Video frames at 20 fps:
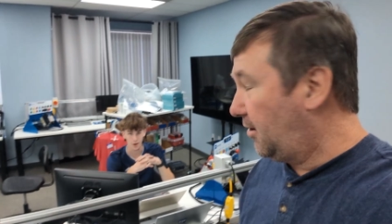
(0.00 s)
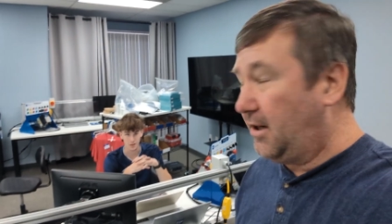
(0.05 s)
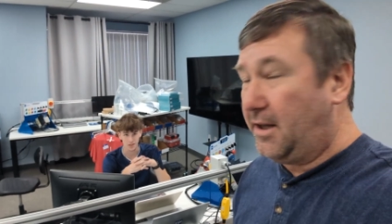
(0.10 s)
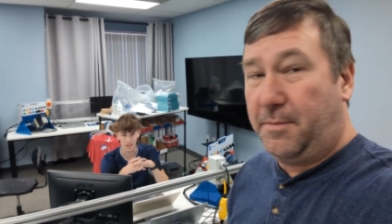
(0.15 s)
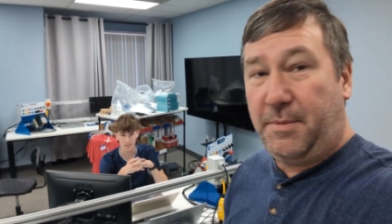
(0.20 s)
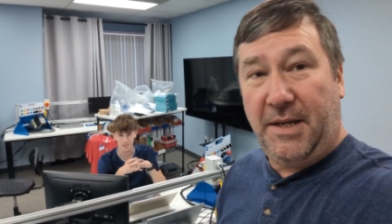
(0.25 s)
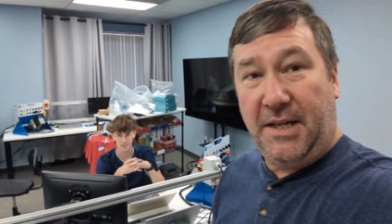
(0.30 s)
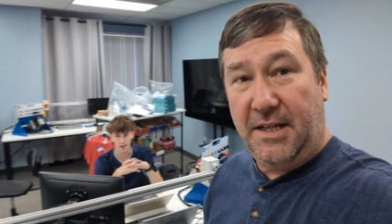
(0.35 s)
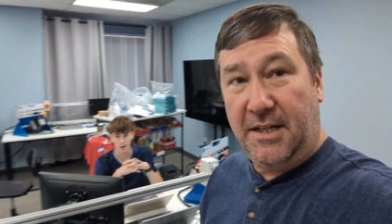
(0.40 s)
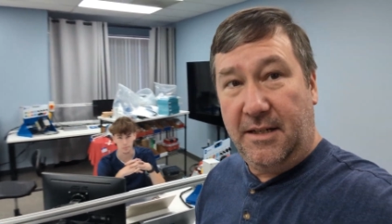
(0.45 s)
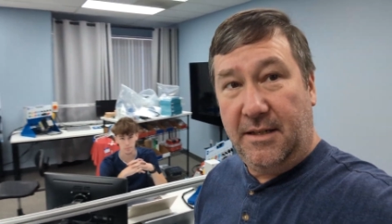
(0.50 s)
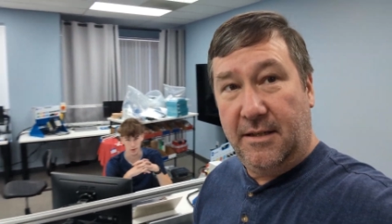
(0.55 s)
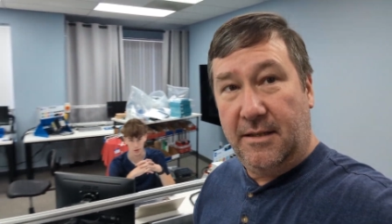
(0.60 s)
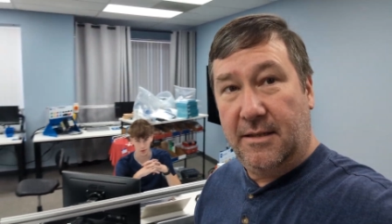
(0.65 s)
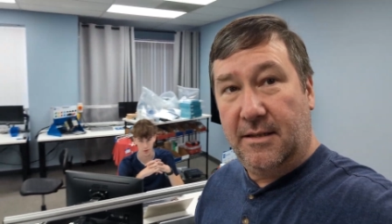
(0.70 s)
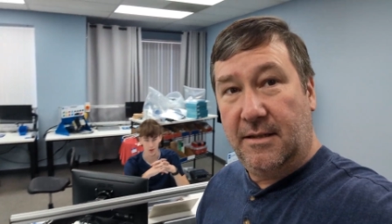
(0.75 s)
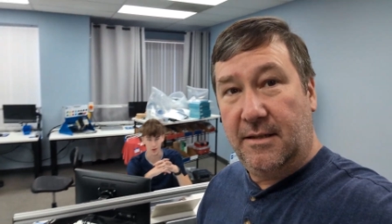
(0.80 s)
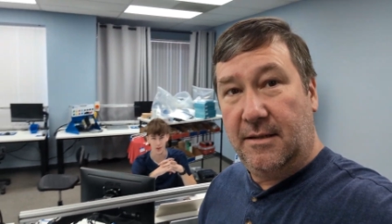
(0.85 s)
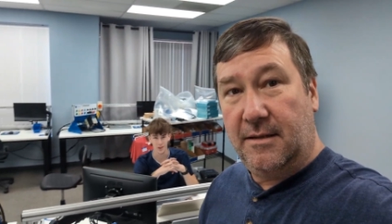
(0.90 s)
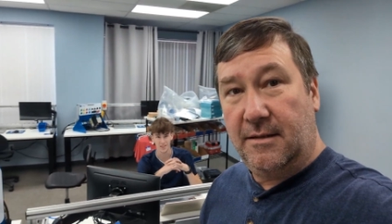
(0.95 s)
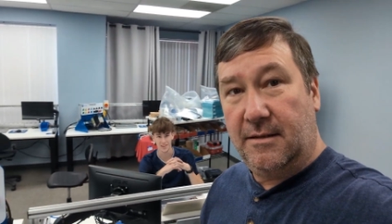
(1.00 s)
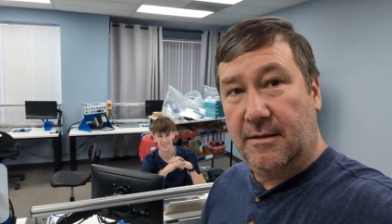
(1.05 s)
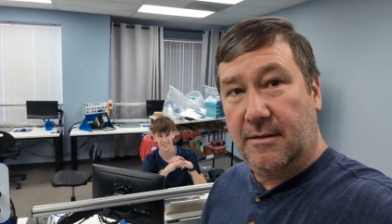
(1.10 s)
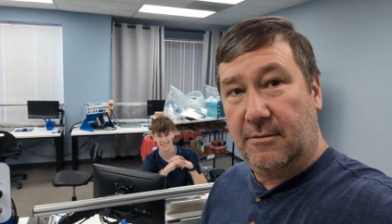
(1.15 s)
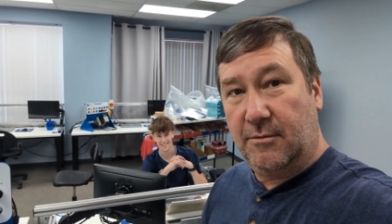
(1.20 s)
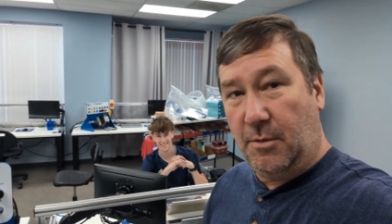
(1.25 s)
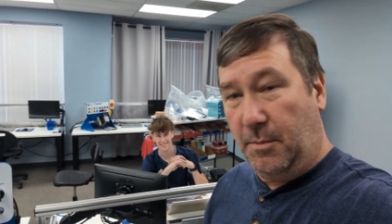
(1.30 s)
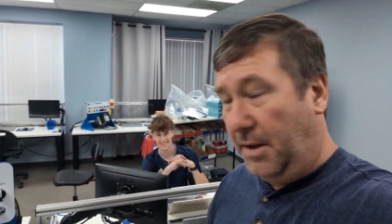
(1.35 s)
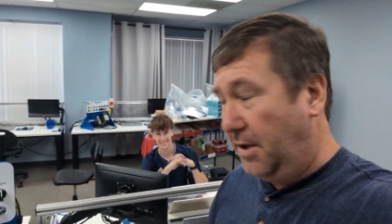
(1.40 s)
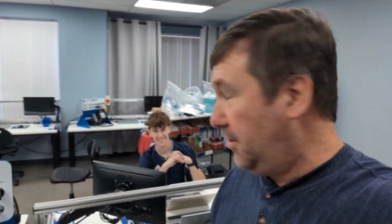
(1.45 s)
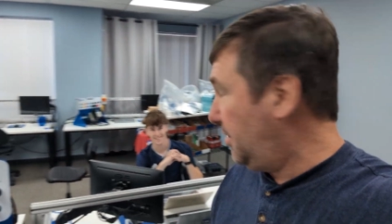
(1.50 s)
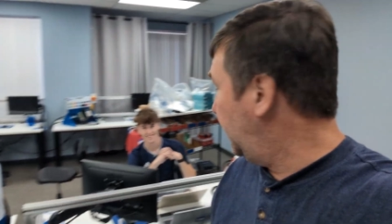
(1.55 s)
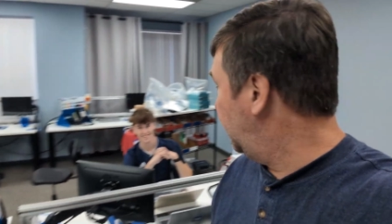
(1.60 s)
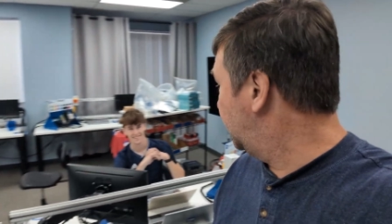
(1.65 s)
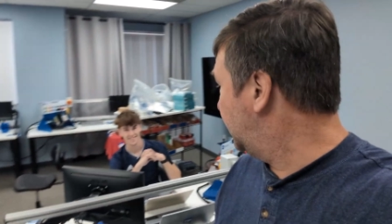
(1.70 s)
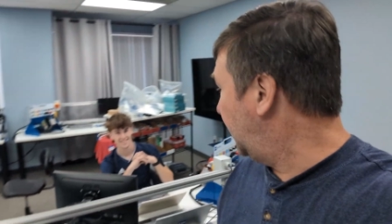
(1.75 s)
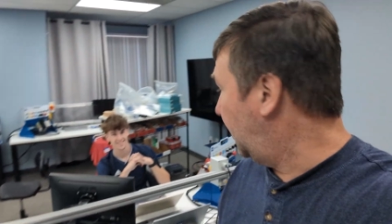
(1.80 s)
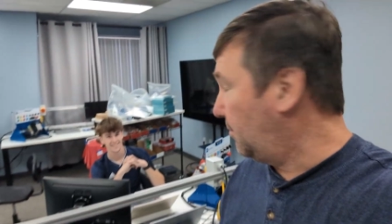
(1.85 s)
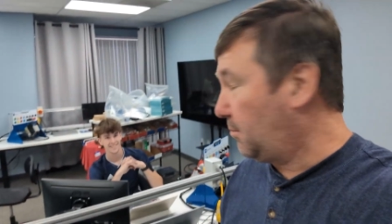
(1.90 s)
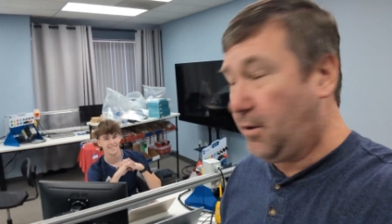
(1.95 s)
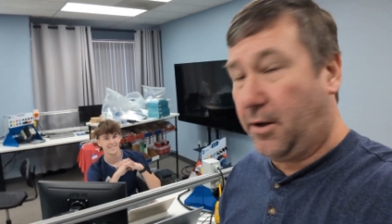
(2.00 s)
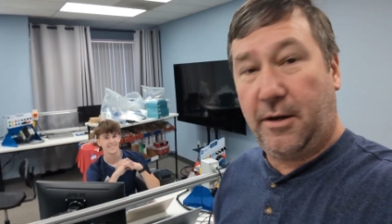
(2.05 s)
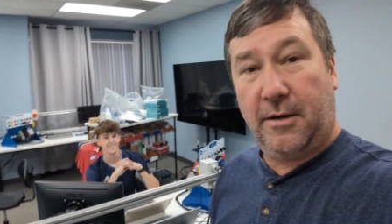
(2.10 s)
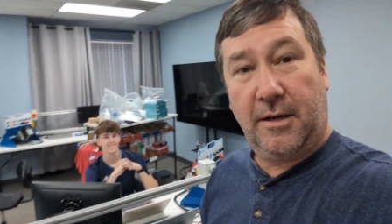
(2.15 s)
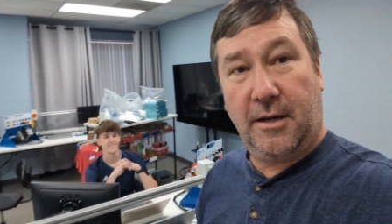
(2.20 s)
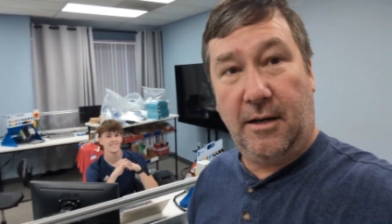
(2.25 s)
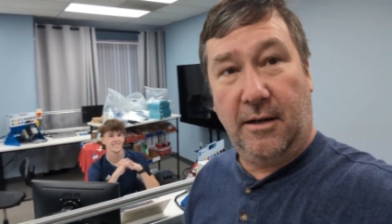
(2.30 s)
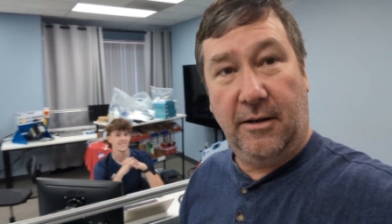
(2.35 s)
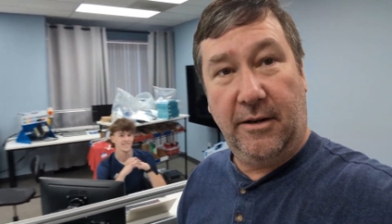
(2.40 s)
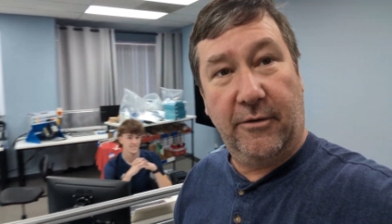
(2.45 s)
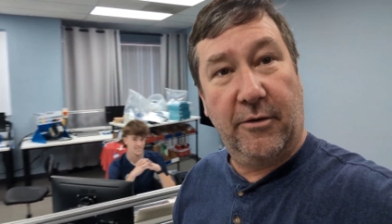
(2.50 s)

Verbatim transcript: Remote RDP. Desktop protocol. Remote desktop protocol.